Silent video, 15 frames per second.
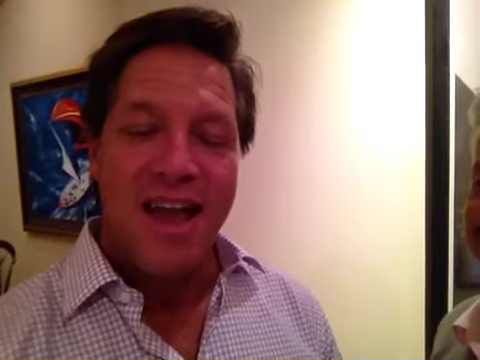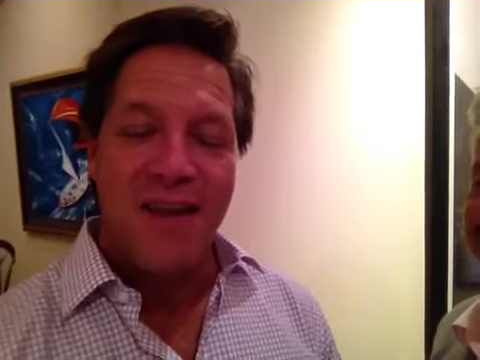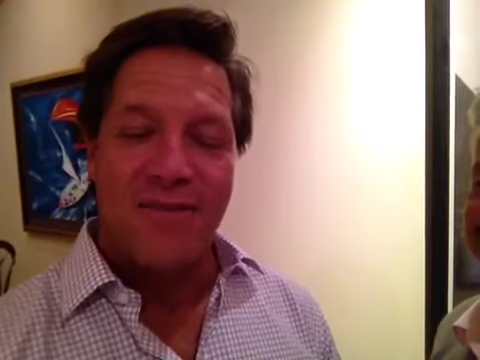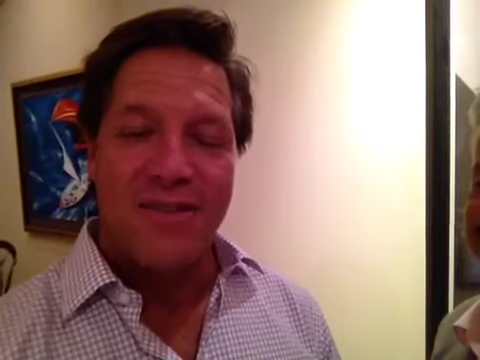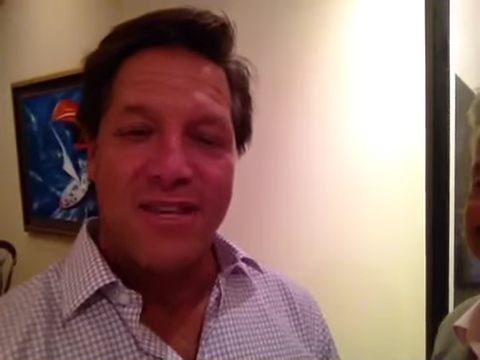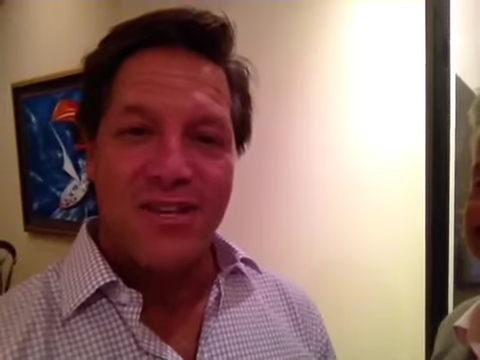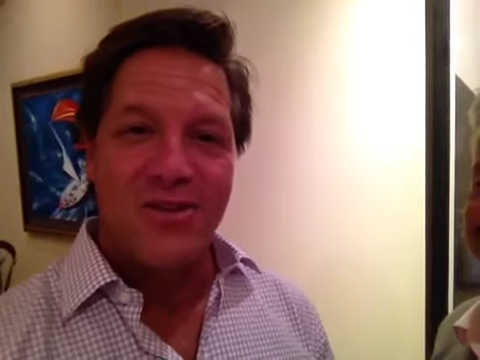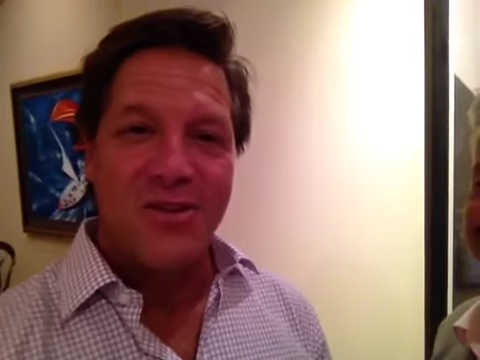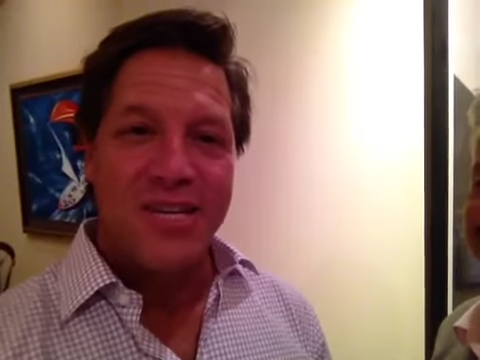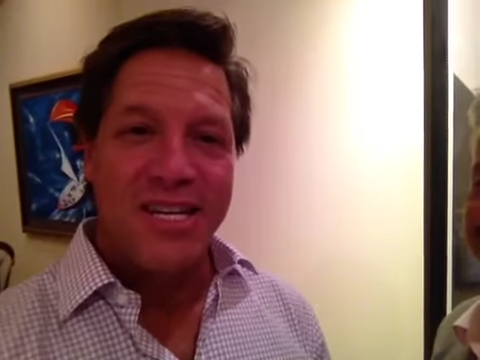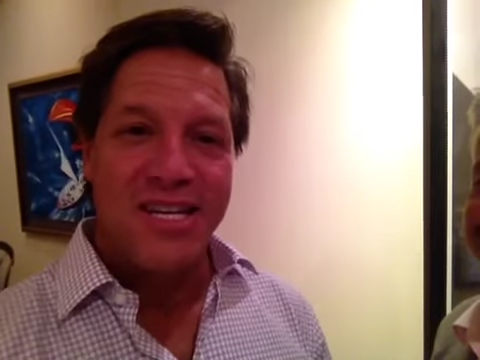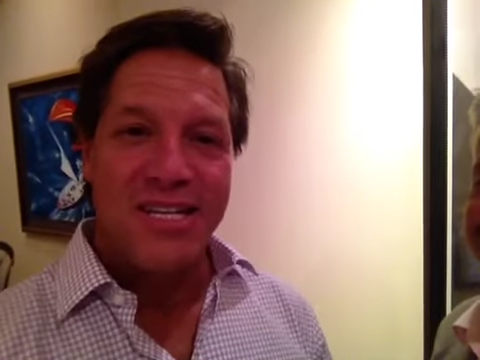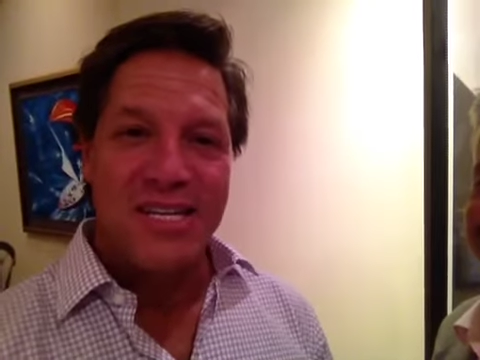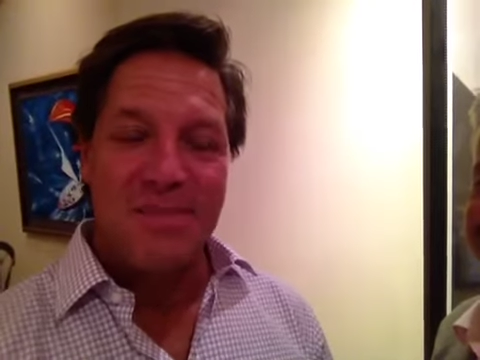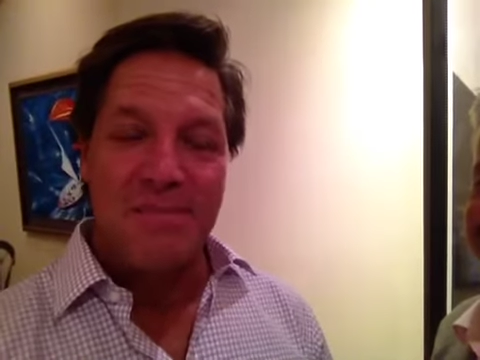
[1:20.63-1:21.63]
everything you
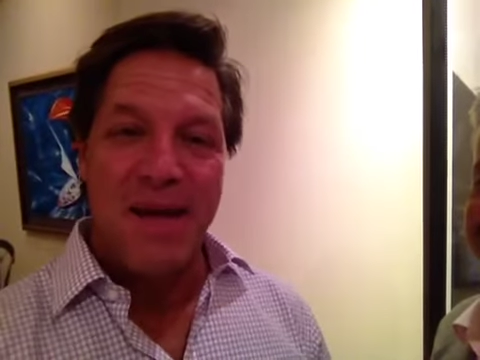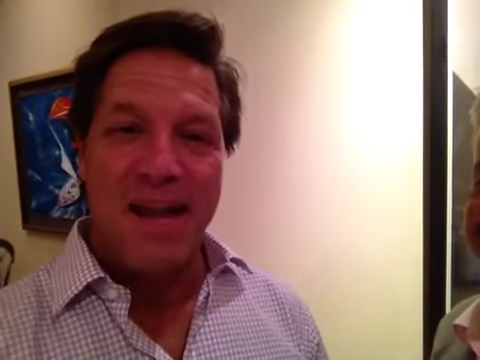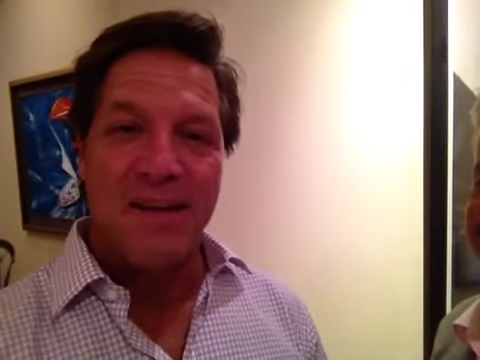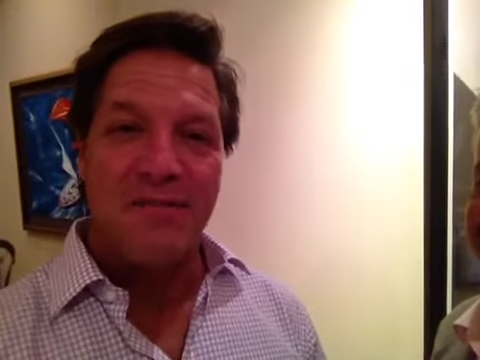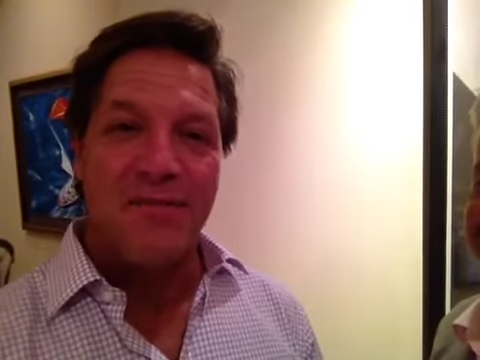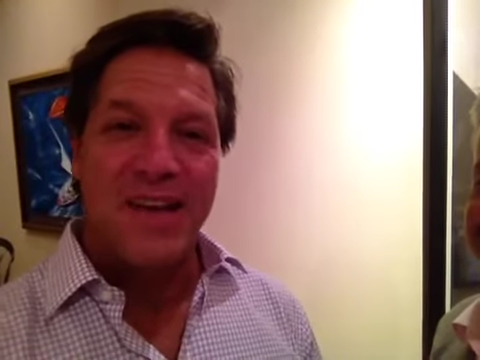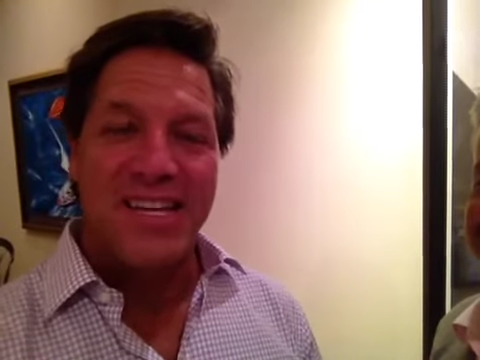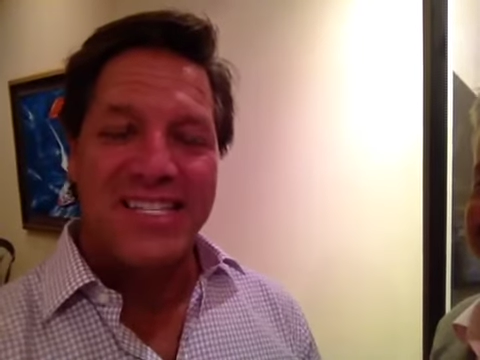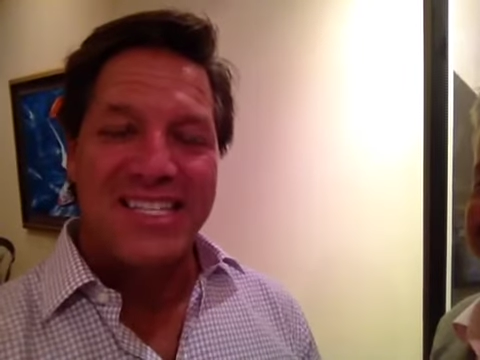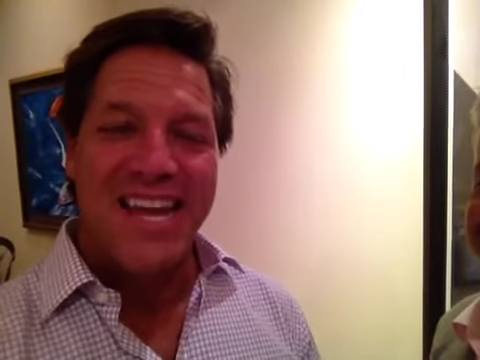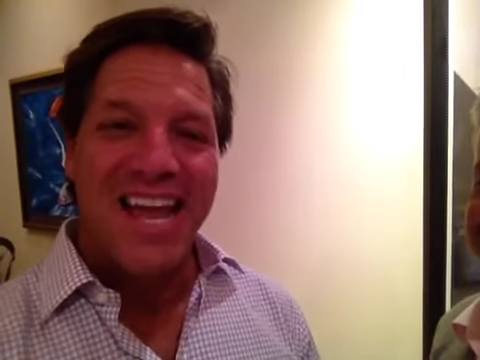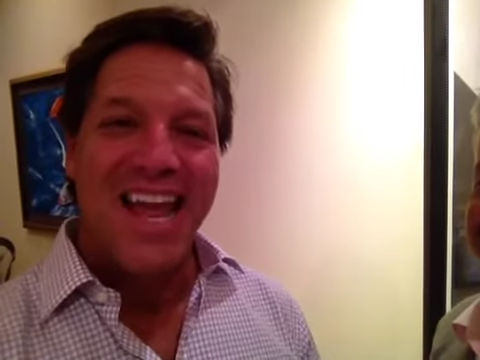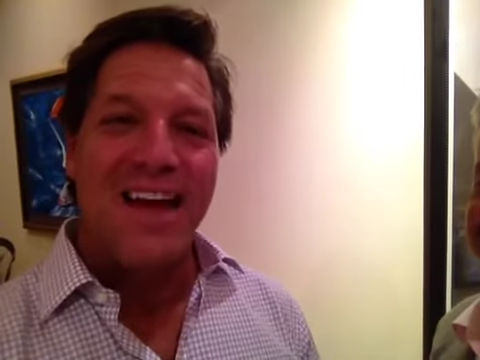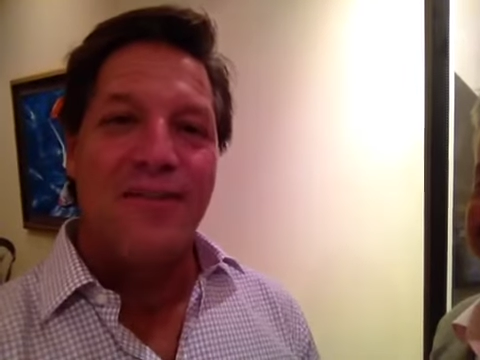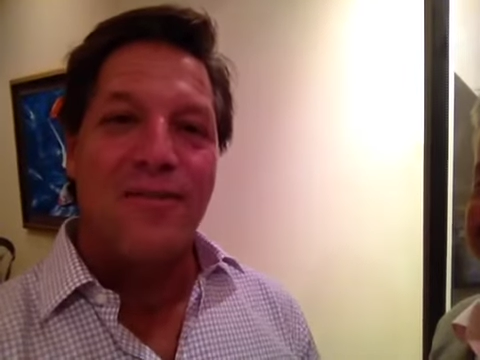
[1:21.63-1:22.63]
need to
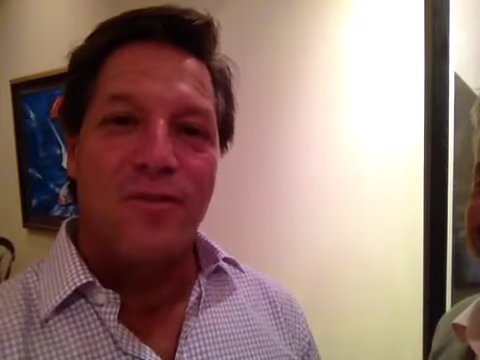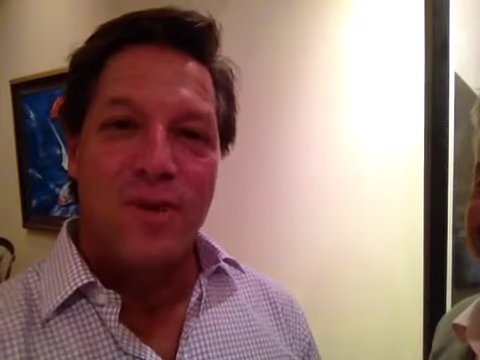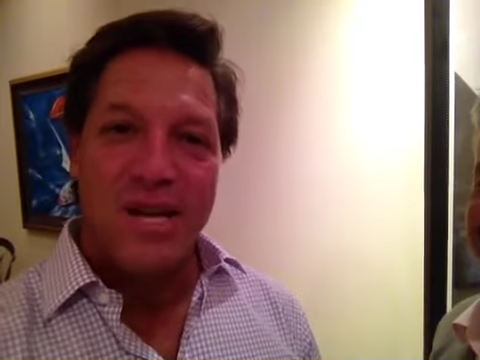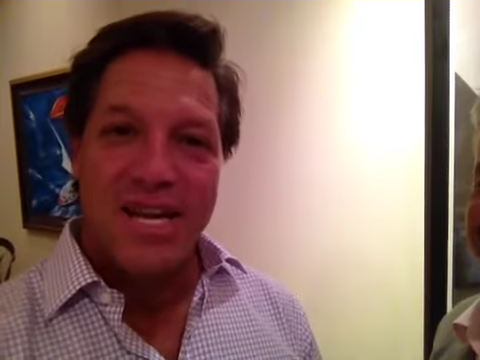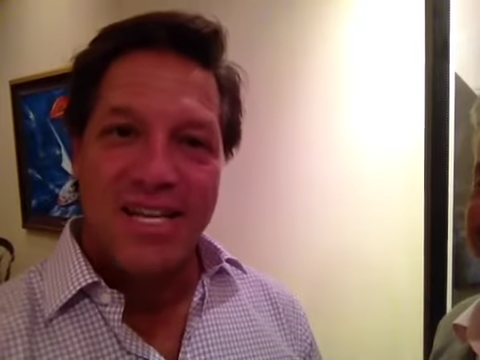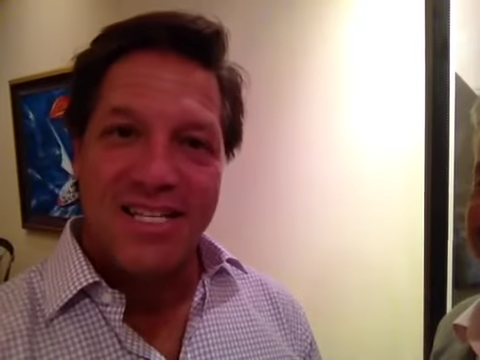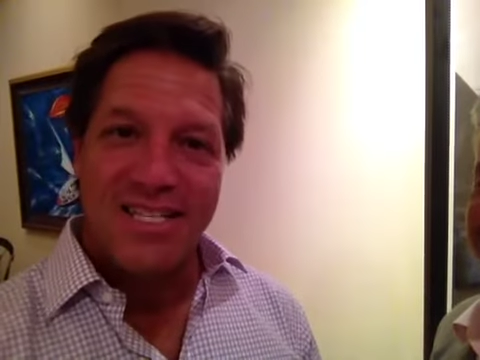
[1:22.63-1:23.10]
manifest every